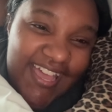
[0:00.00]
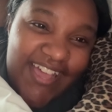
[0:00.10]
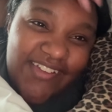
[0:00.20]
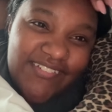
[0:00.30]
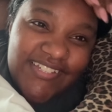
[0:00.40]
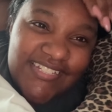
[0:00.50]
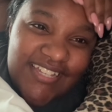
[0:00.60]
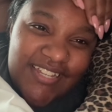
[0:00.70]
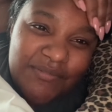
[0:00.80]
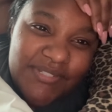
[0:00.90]
All right,
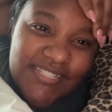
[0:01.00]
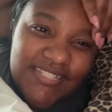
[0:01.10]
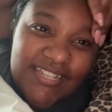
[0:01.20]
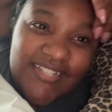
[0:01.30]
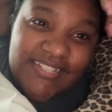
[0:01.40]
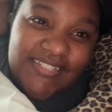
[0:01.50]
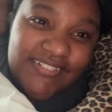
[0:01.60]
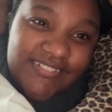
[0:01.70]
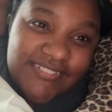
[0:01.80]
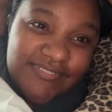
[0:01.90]
y'all. I'm going to see y'all later.